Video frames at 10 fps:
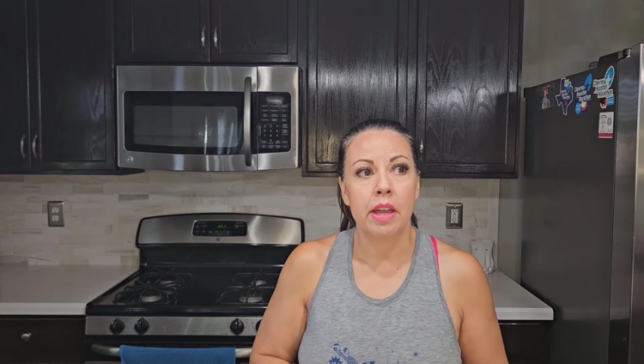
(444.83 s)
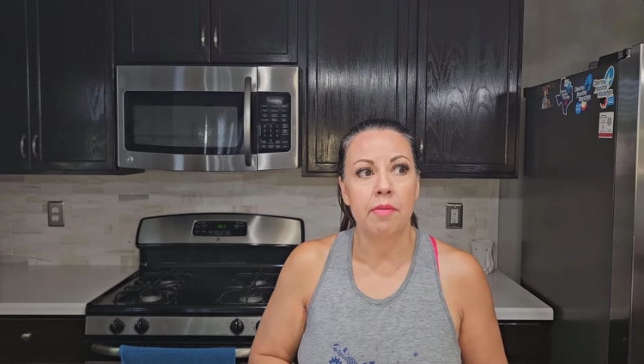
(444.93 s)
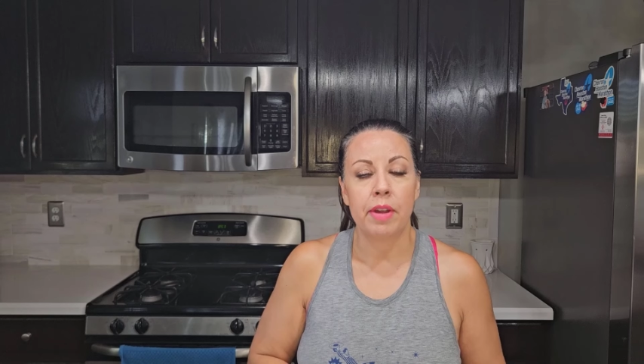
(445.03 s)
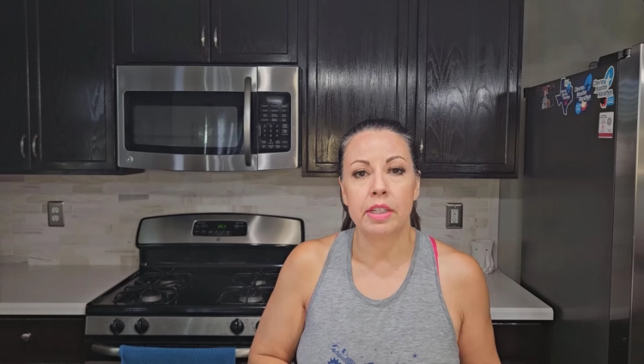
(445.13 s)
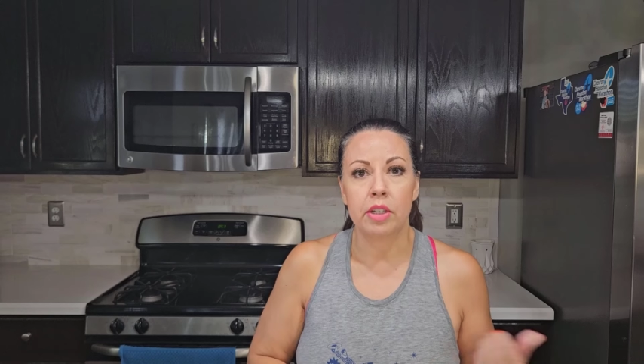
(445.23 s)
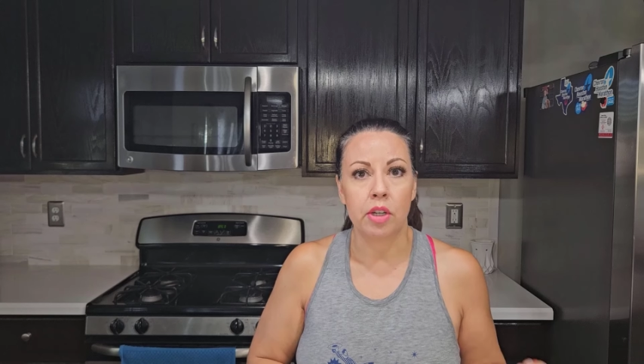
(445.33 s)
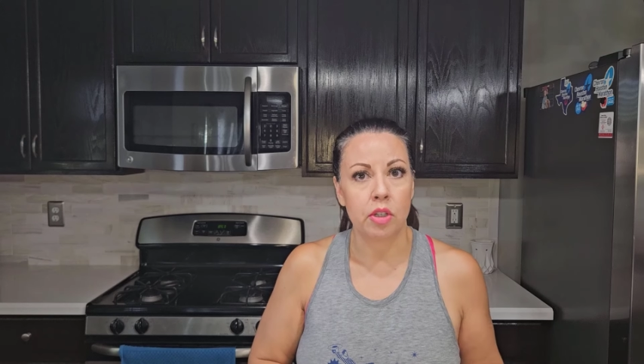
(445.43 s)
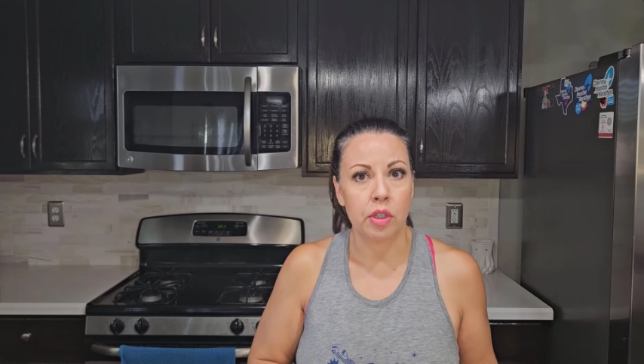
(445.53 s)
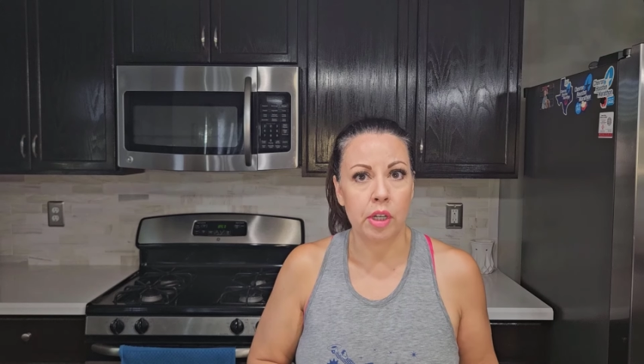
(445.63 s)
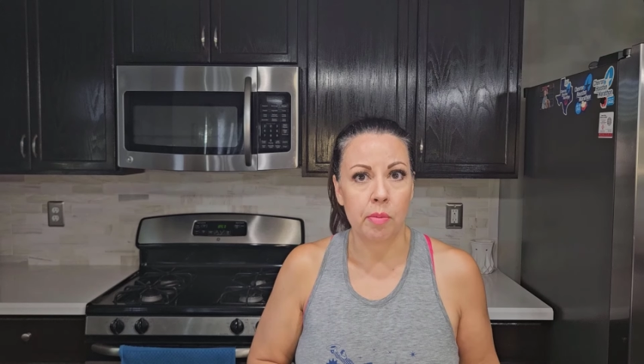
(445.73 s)
In fact, I
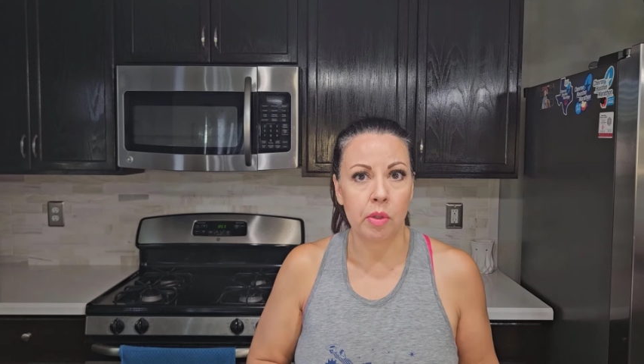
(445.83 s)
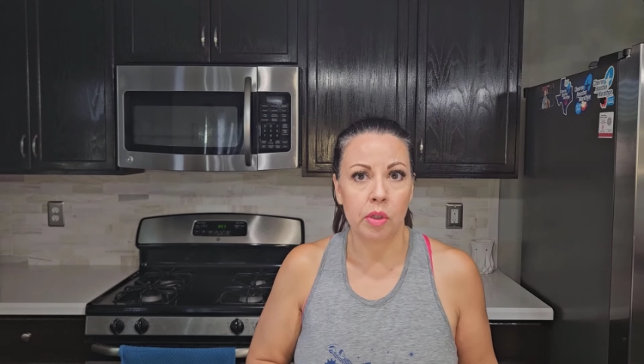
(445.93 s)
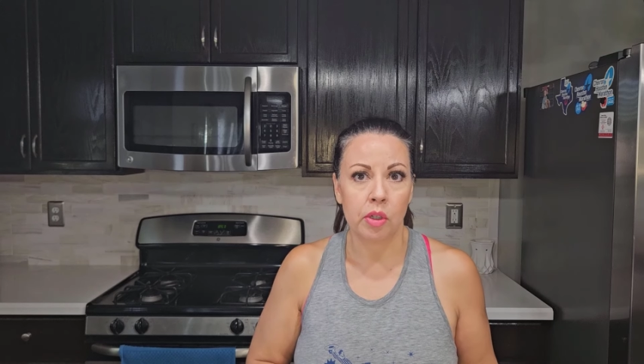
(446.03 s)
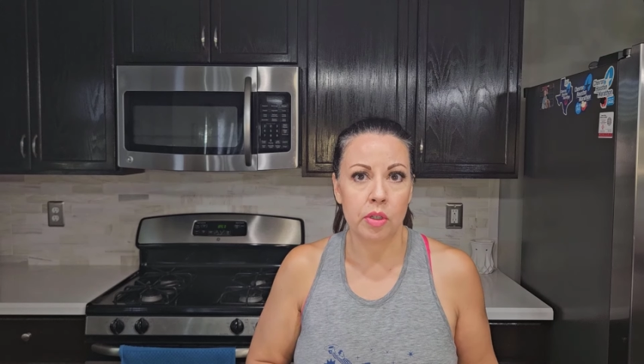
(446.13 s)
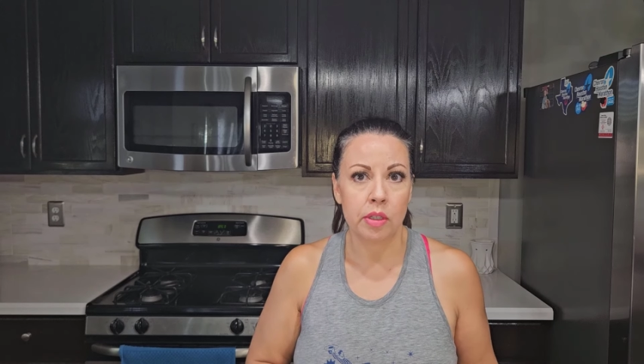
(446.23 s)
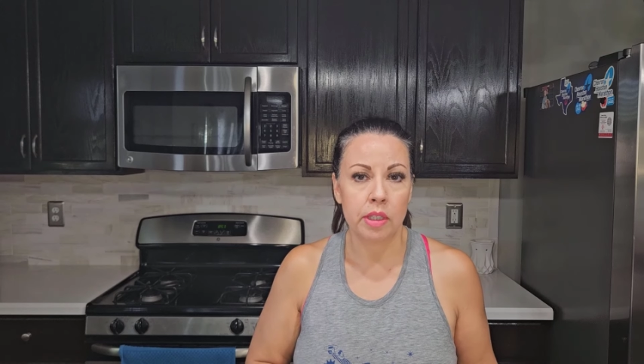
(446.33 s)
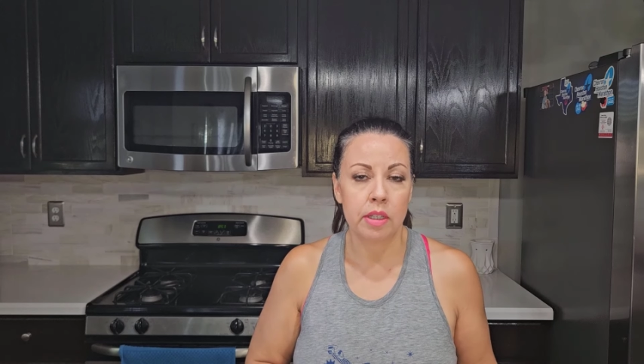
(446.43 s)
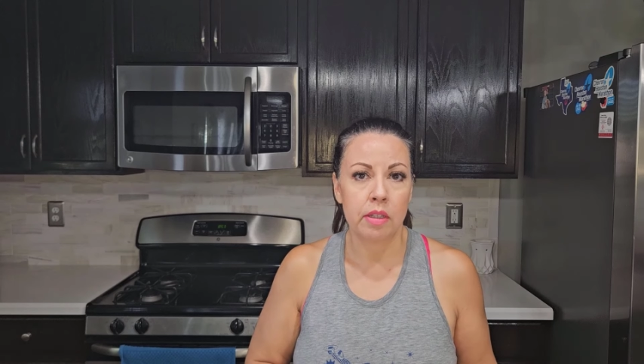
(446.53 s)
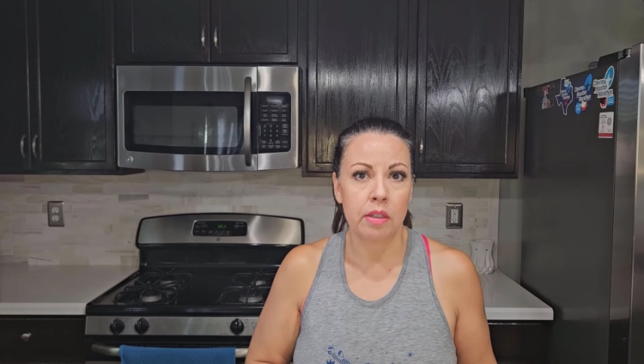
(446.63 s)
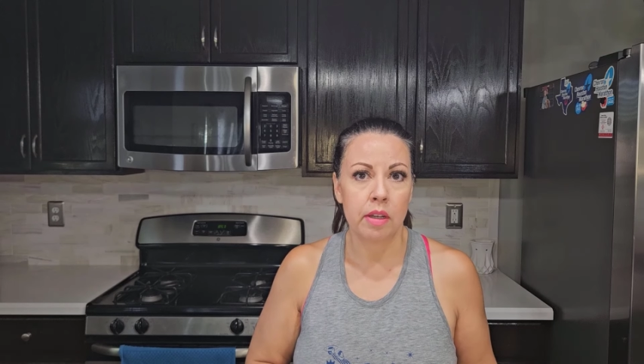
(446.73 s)
talked to a couple of
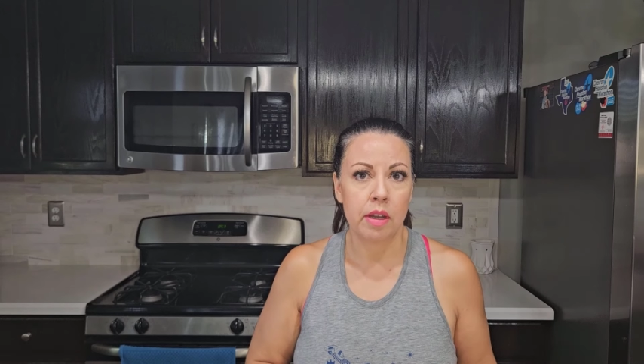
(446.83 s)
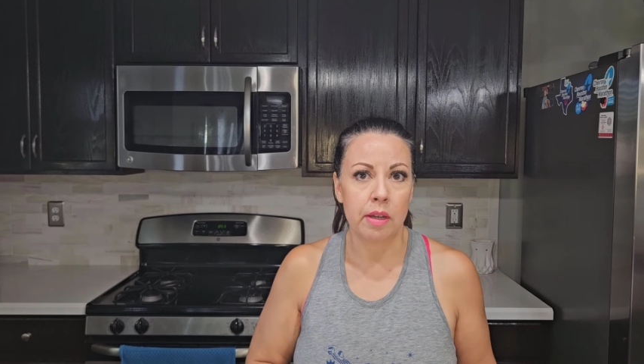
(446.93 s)
girls